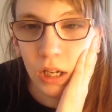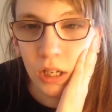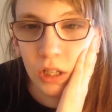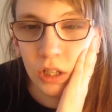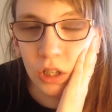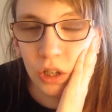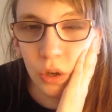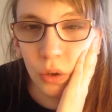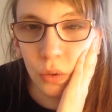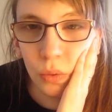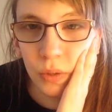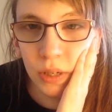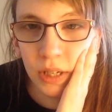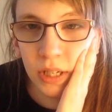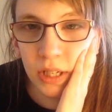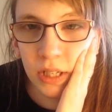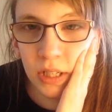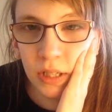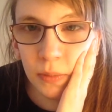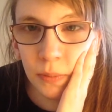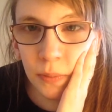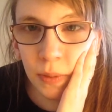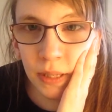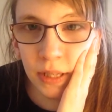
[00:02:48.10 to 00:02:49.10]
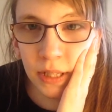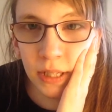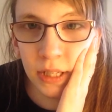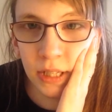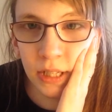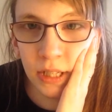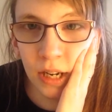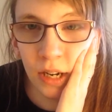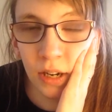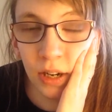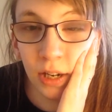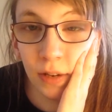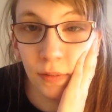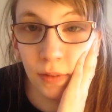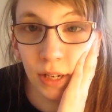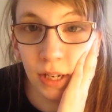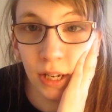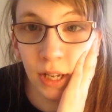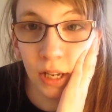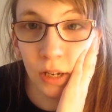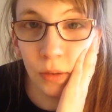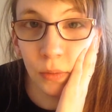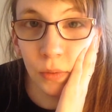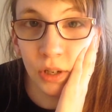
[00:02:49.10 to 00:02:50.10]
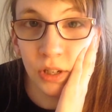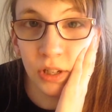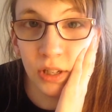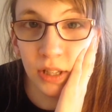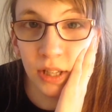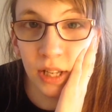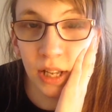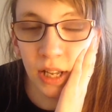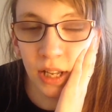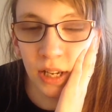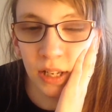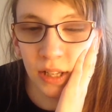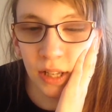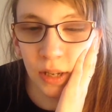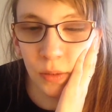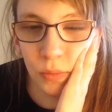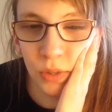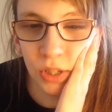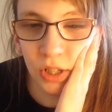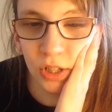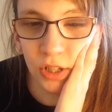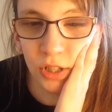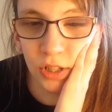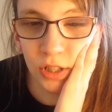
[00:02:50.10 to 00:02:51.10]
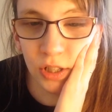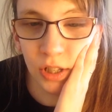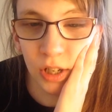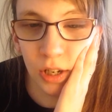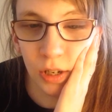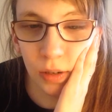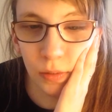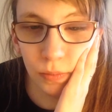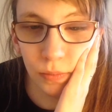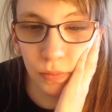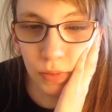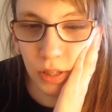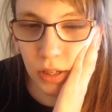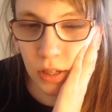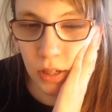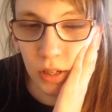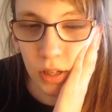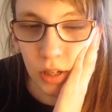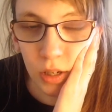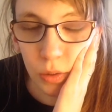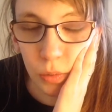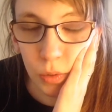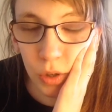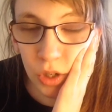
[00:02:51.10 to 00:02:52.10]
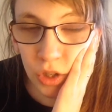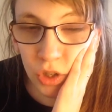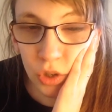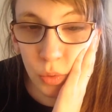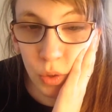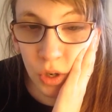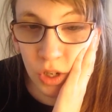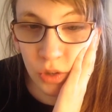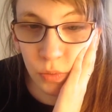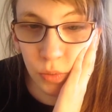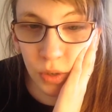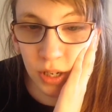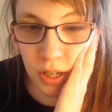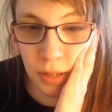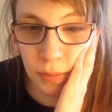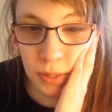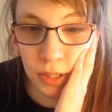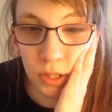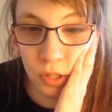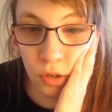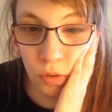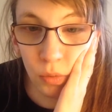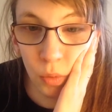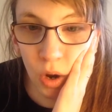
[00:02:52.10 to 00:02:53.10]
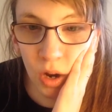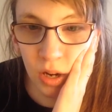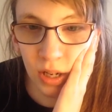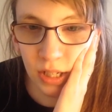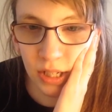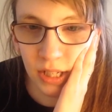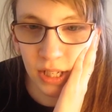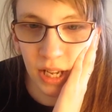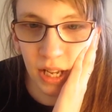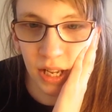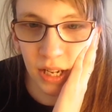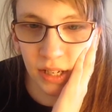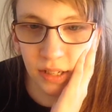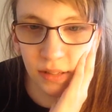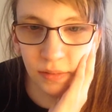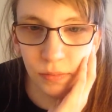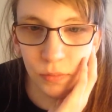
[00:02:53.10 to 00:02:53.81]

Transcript: so we spent the entire evening kind of watching that, and then we also watched one episode of Walking Dead,